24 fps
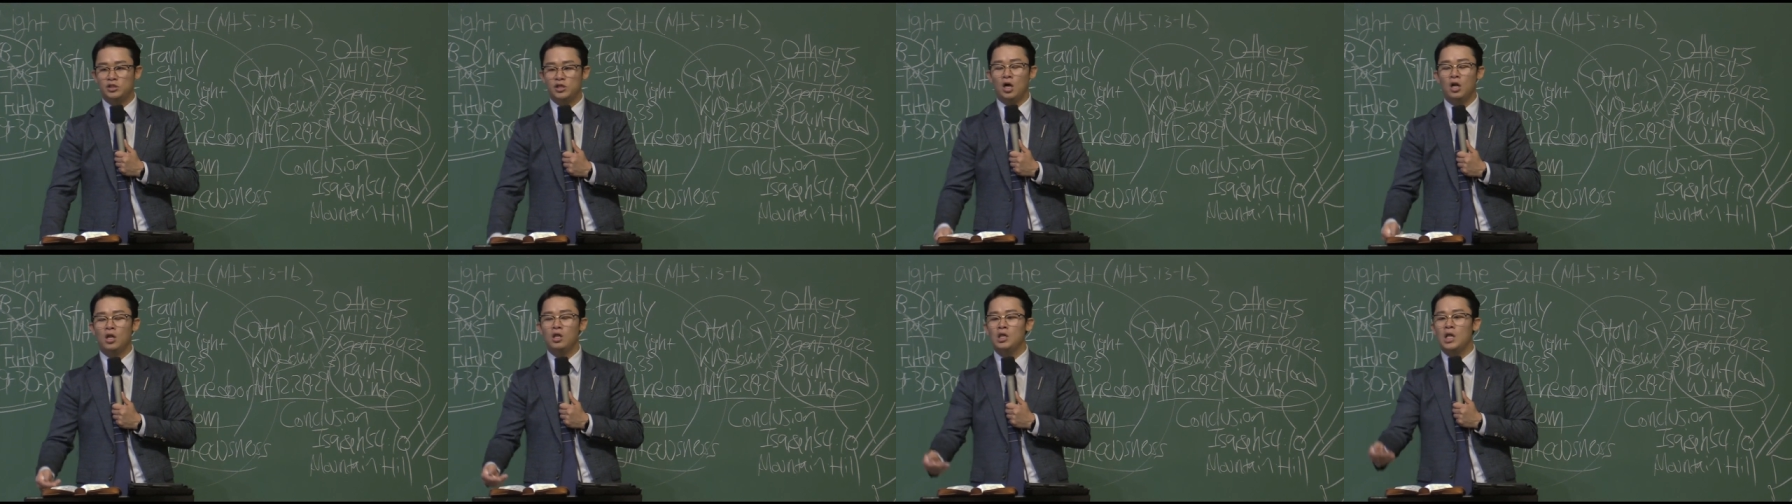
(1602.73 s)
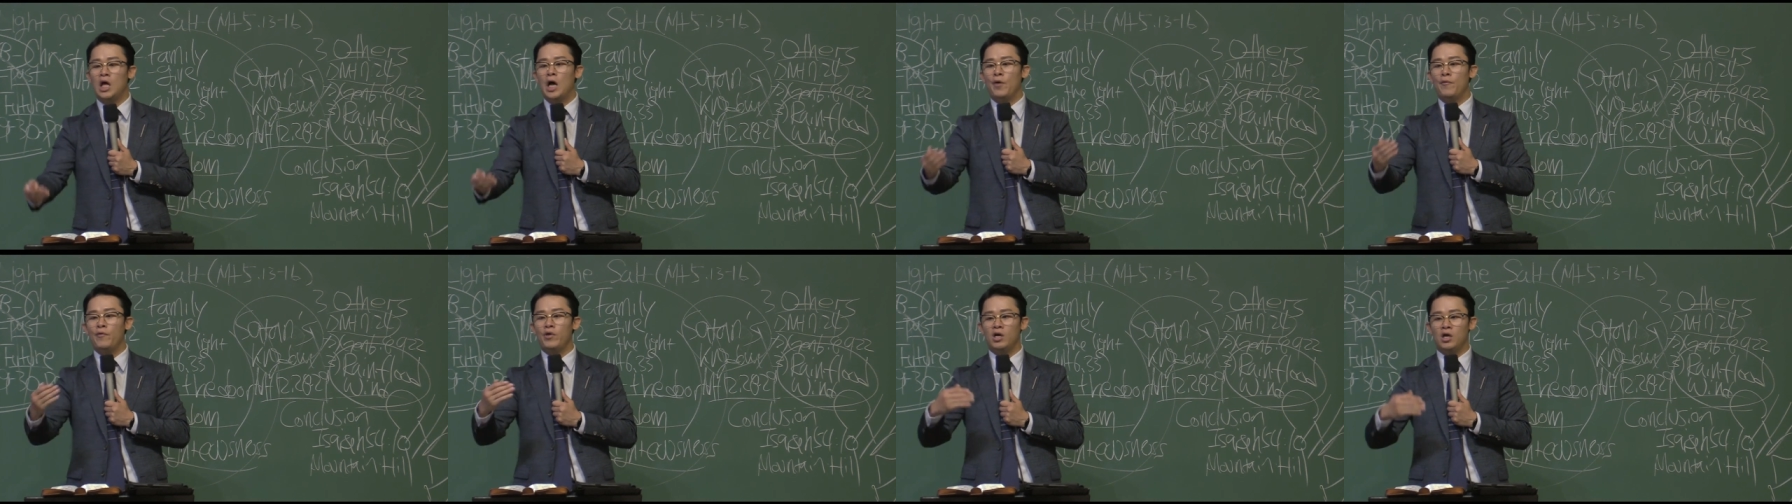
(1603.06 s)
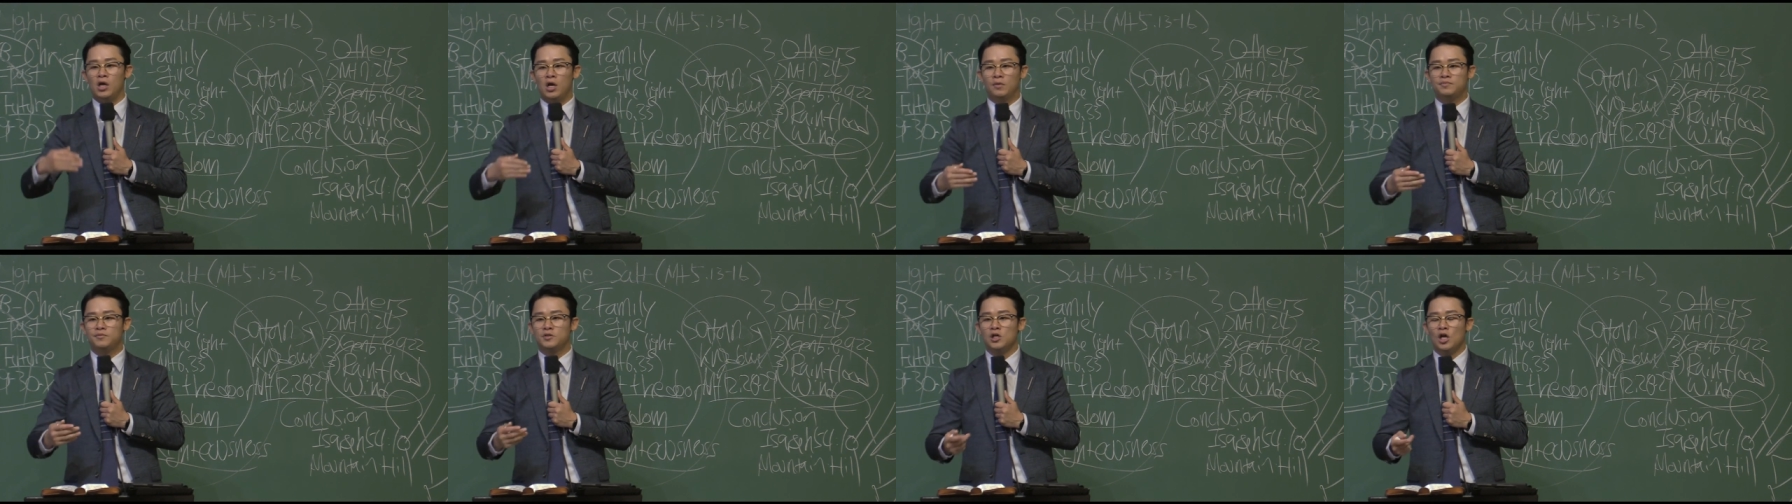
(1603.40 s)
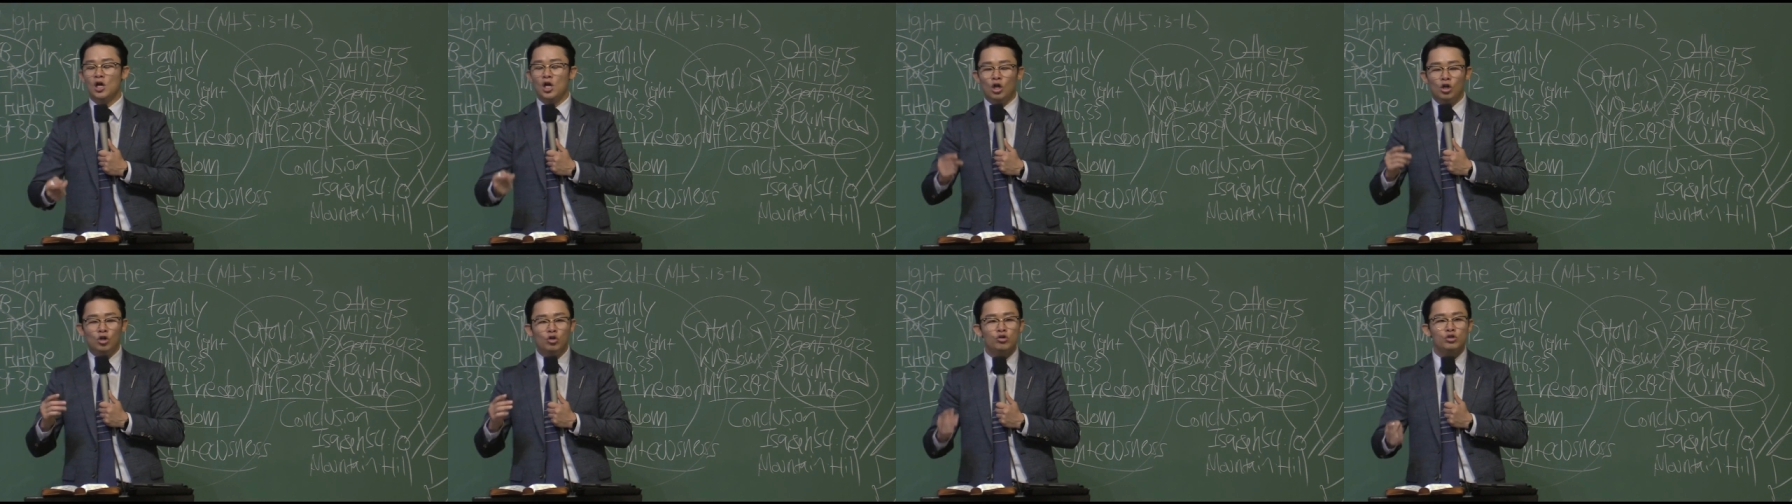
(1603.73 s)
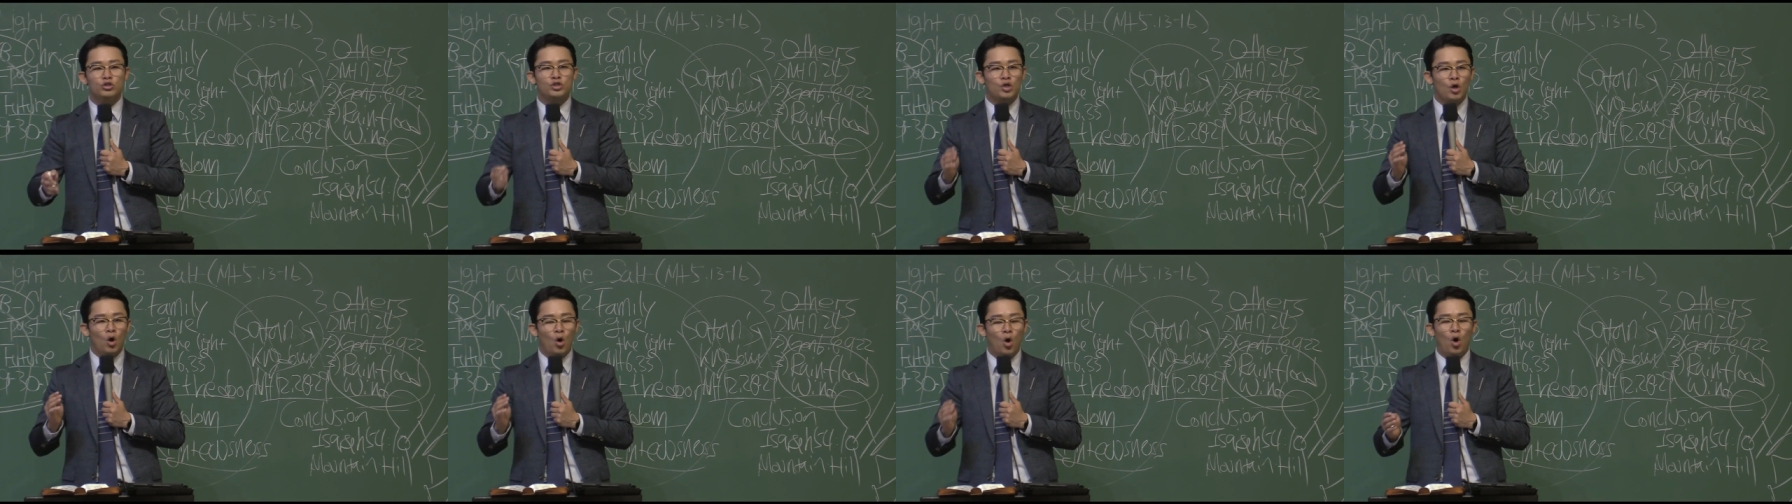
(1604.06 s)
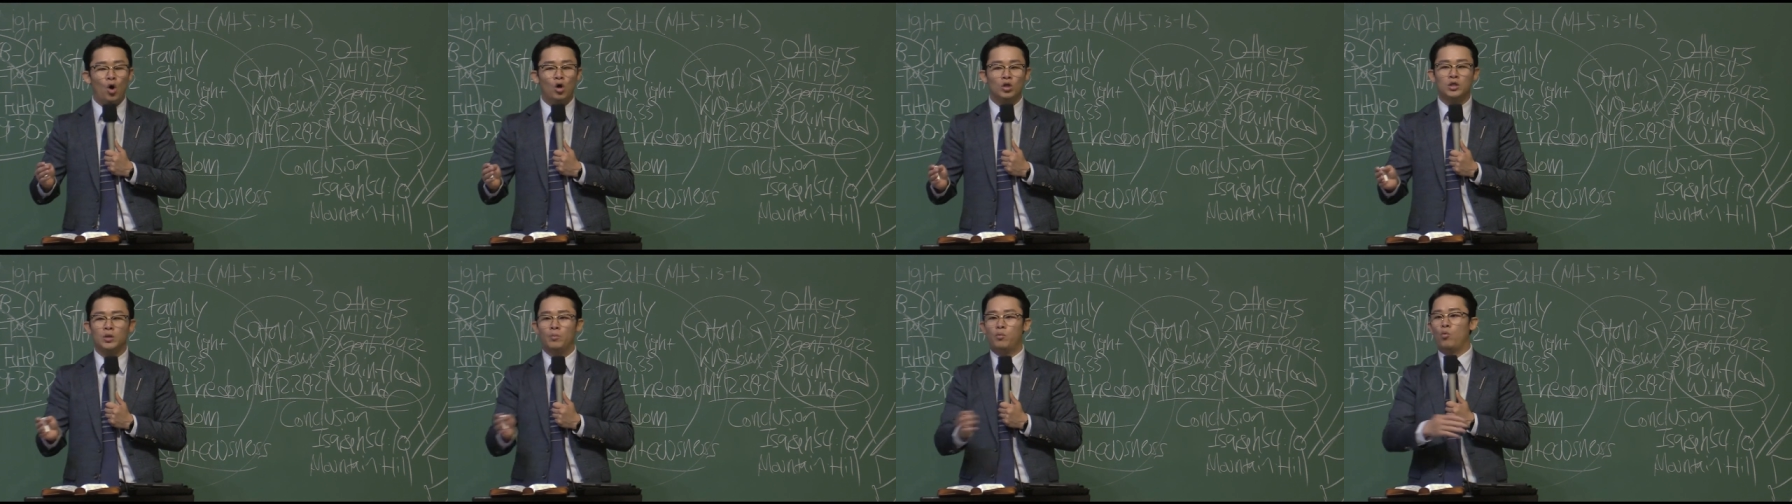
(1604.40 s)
allowing us lose hold of